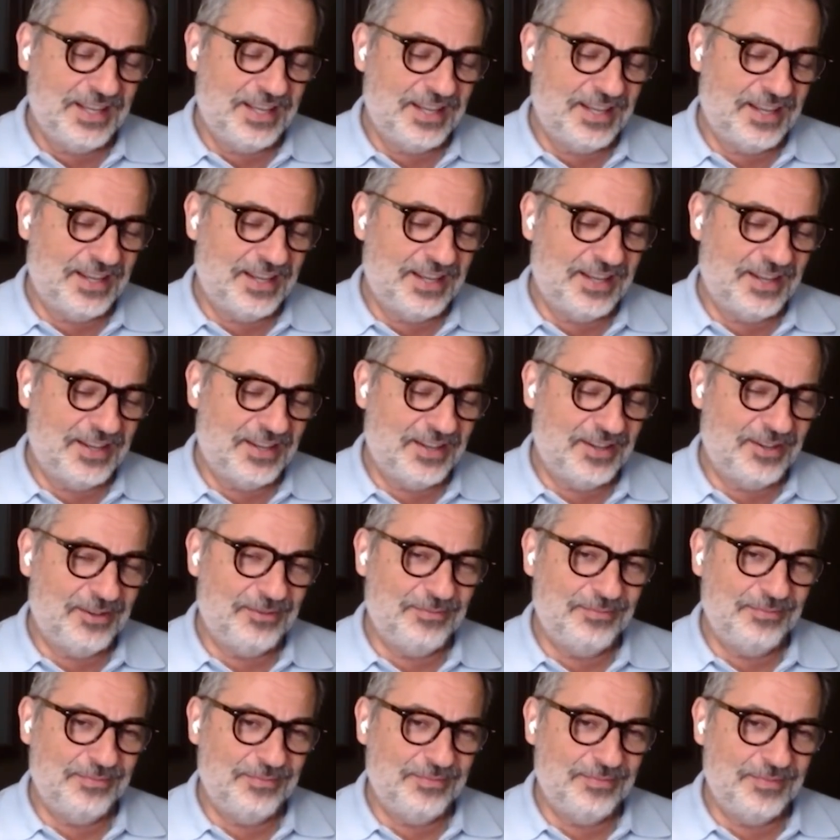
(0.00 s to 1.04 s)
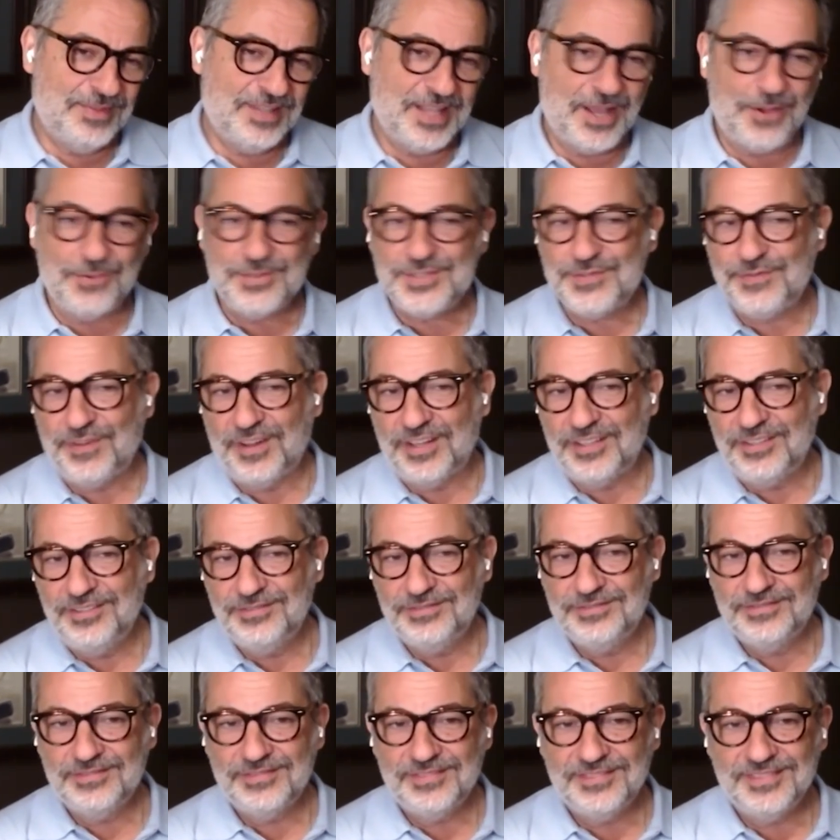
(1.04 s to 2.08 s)
that was fun.
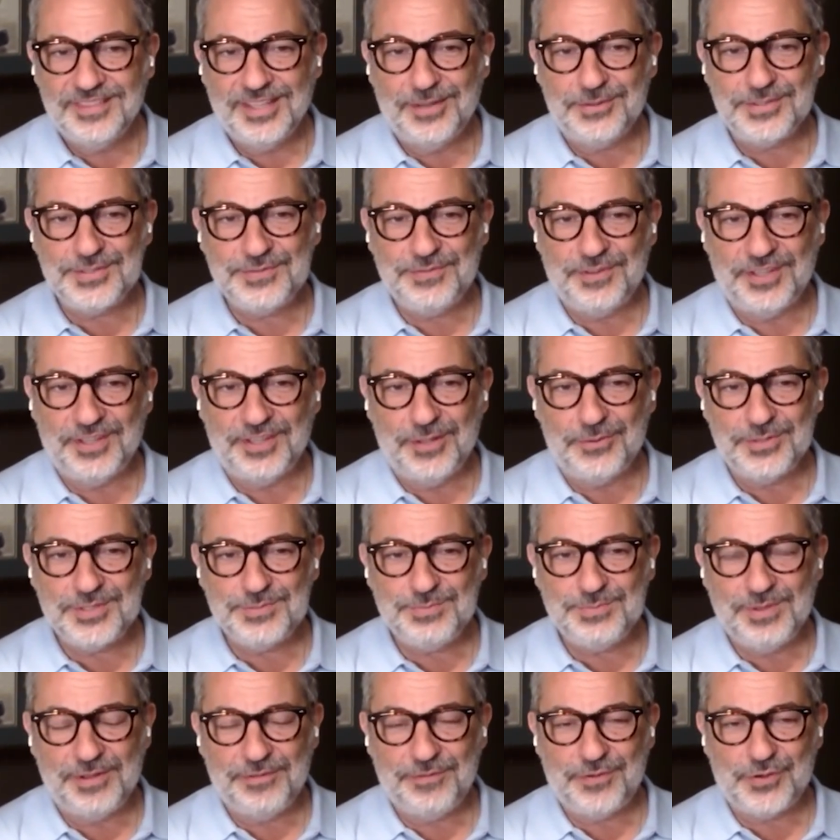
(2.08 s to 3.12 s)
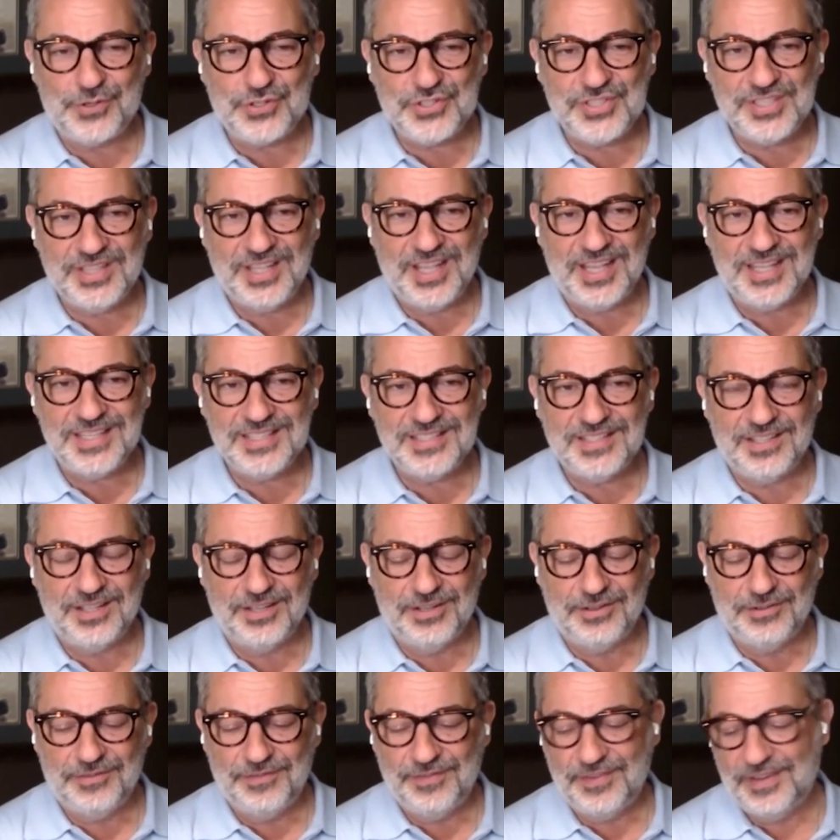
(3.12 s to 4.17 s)
That was fun. That was my first taste
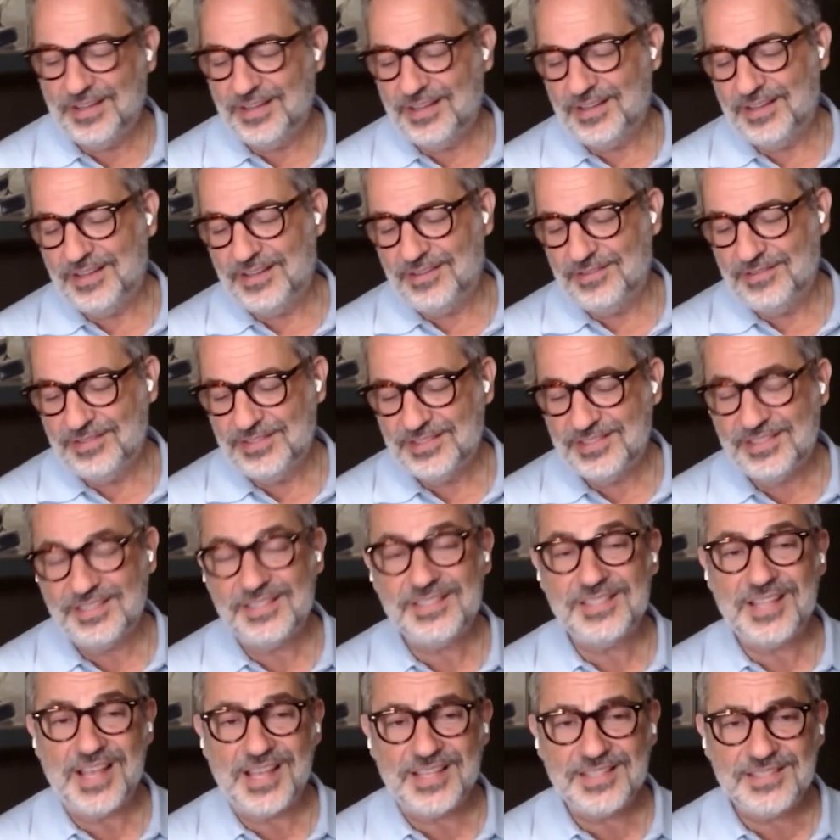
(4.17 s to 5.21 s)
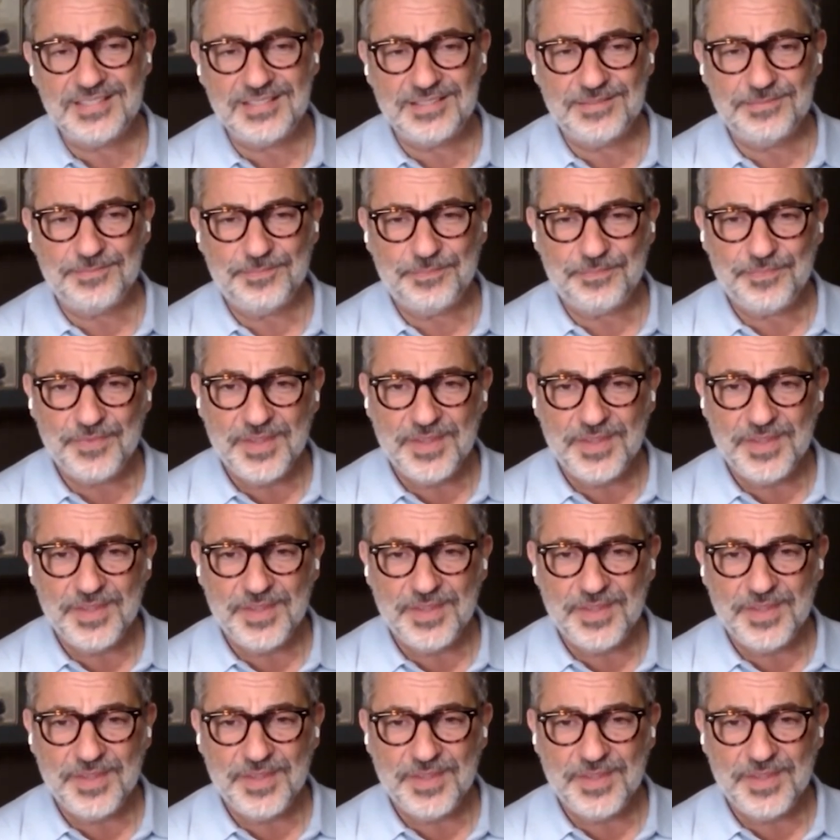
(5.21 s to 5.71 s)
of success.